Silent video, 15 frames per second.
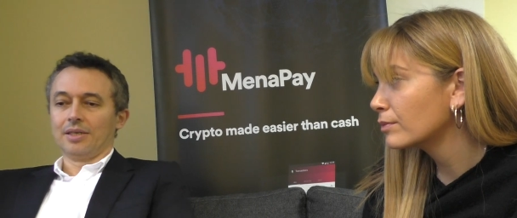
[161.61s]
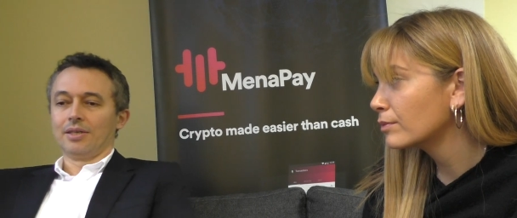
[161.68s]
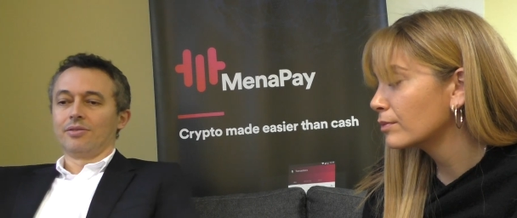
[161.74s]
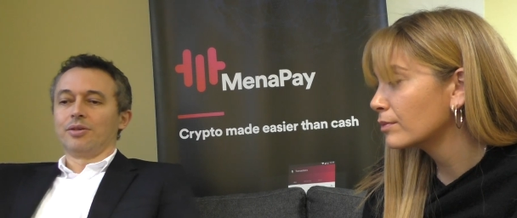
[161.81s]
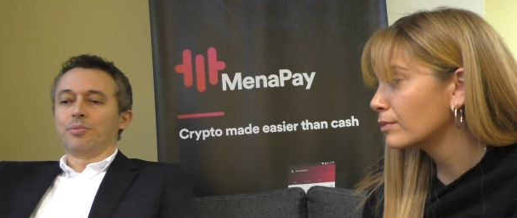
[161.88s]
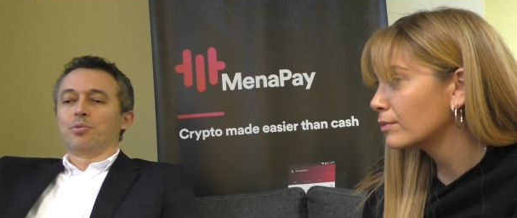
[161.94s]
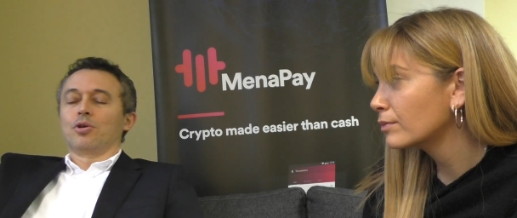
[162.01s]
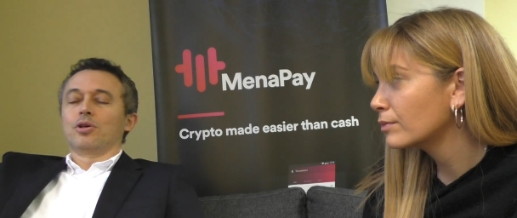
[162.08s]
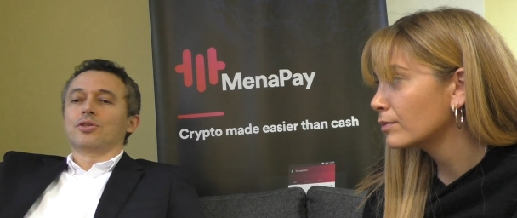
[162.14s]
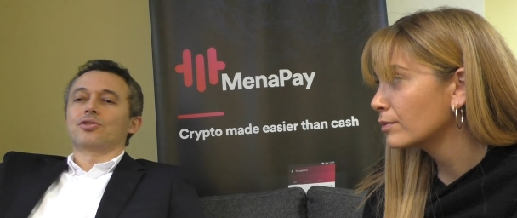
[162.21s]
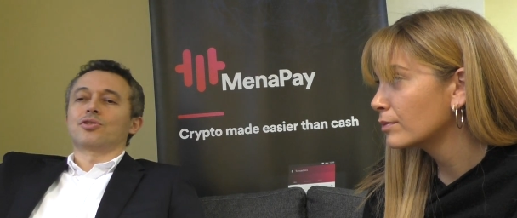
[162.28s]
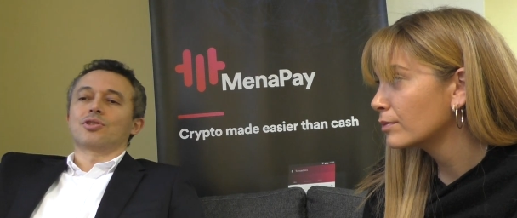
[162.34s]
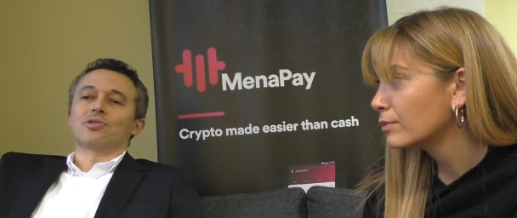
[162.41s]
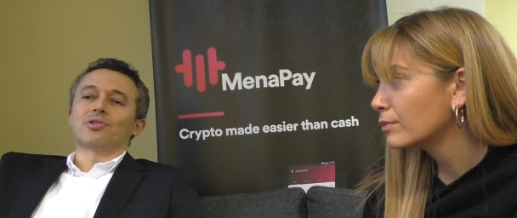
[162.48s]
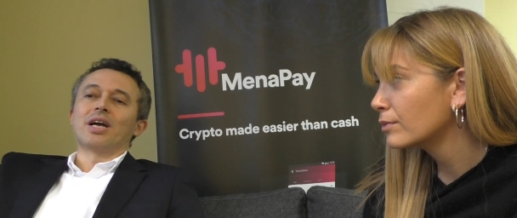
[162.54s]

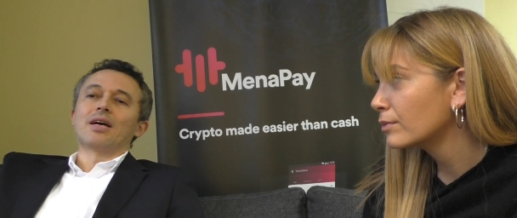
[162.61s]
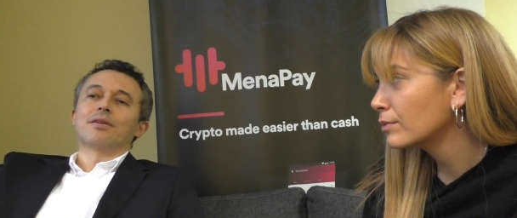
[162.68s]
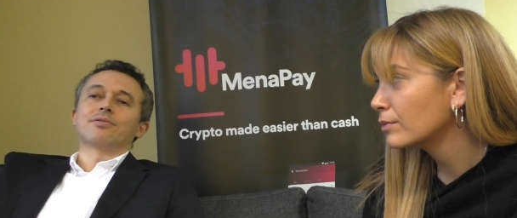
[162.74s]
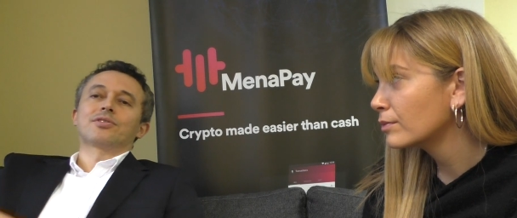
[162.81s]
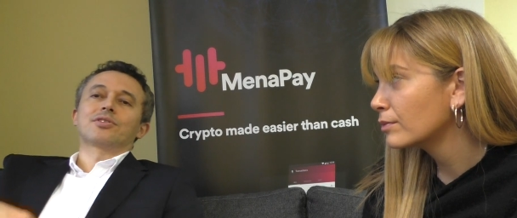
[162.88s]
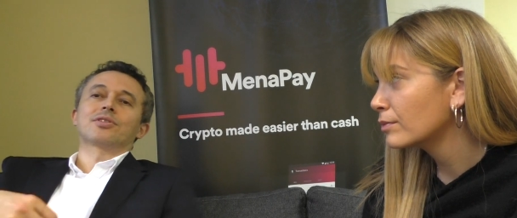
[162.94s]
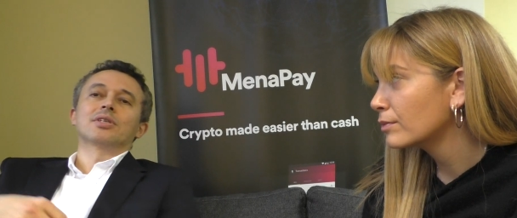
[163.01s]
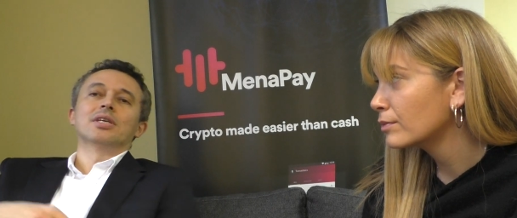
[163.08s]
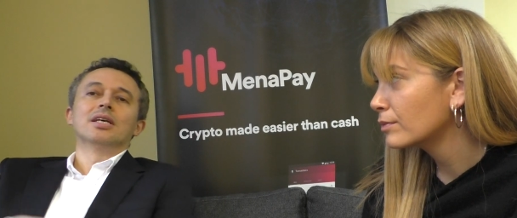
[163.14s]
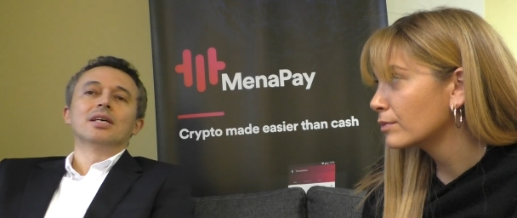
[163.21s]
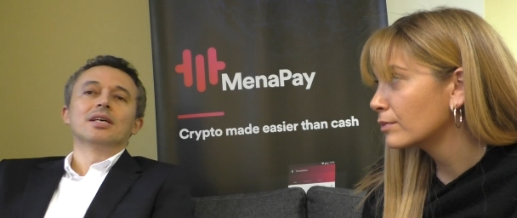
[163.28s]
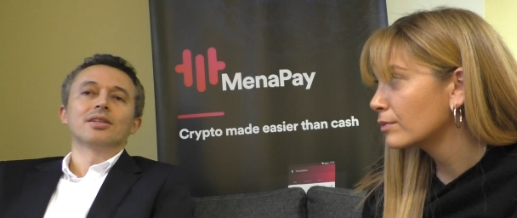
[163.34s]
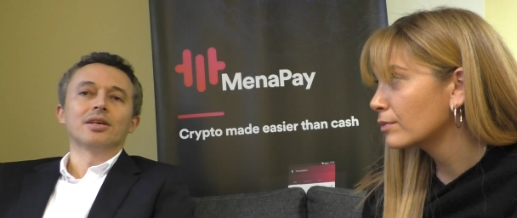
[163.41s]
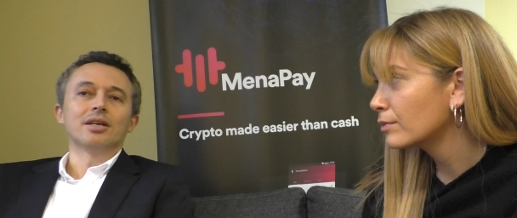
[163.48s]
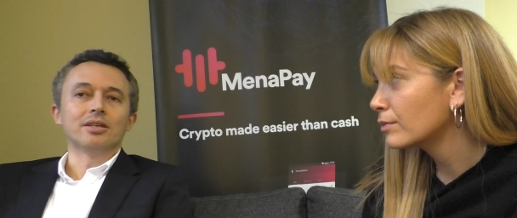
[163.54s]
Speaker 1: reports, graphs
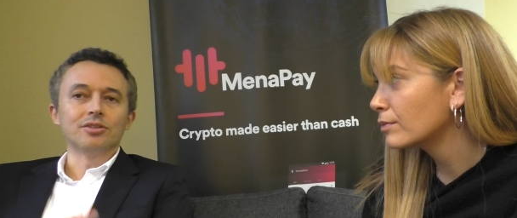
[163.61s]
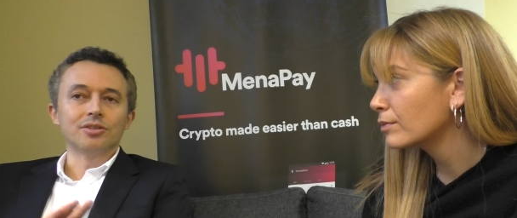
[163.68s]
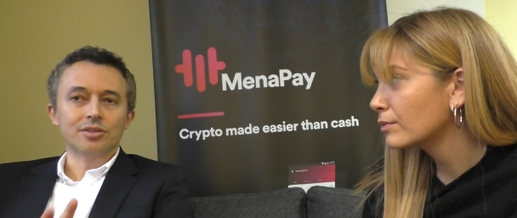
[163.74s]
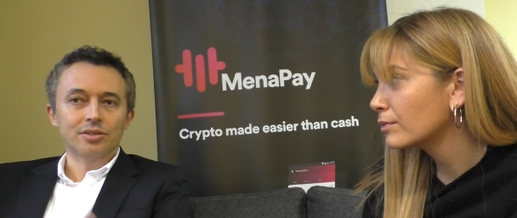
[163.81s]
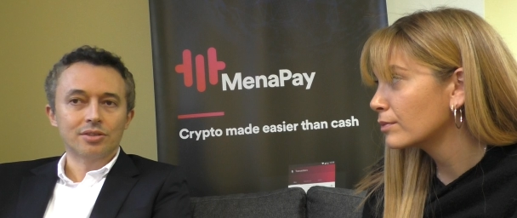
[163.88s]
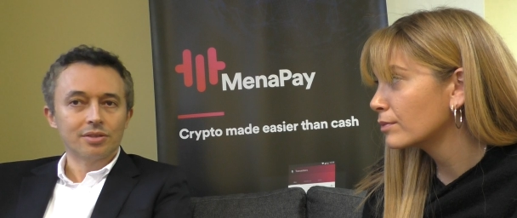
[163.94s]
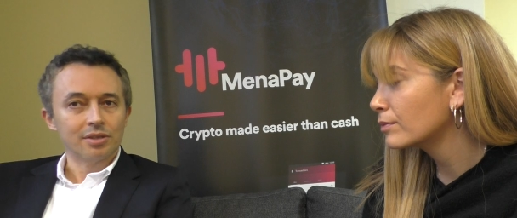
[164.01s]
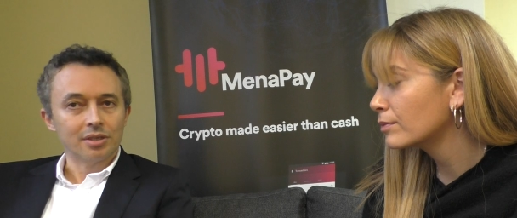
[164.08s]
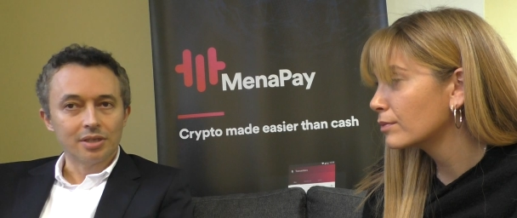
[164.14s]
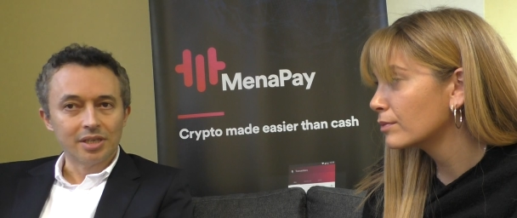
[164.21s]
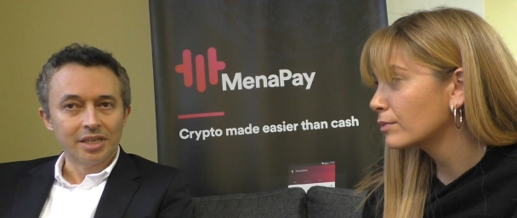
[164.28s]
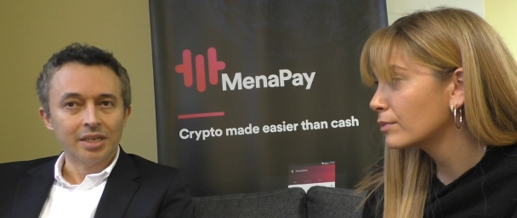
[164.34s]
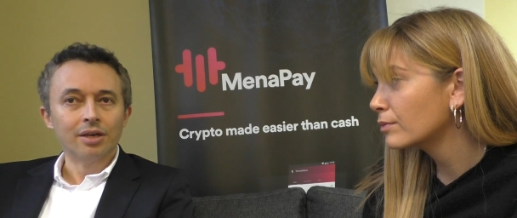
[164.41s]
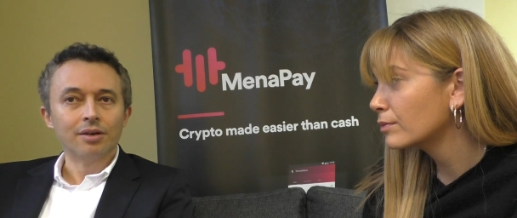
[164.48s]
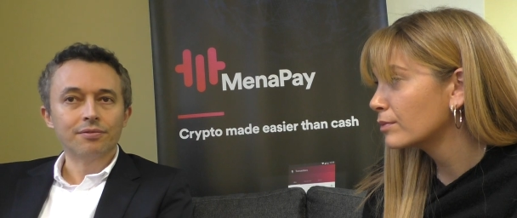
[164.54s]
that are just
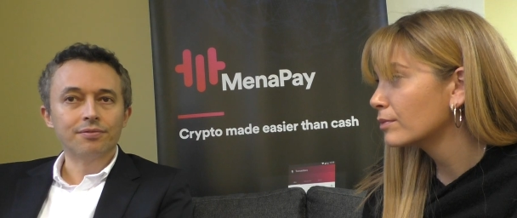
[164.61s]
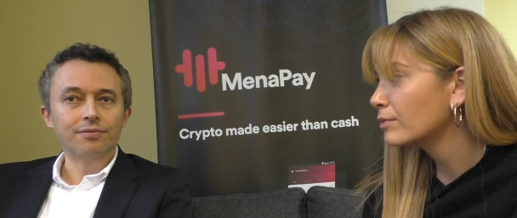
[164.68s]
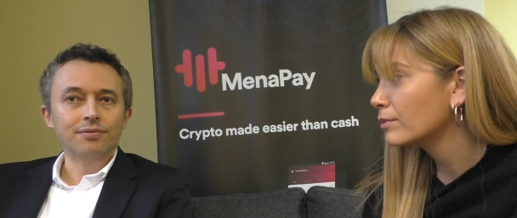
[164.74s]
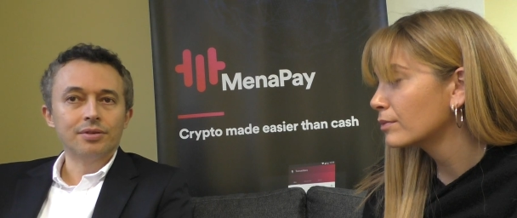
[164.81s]
enough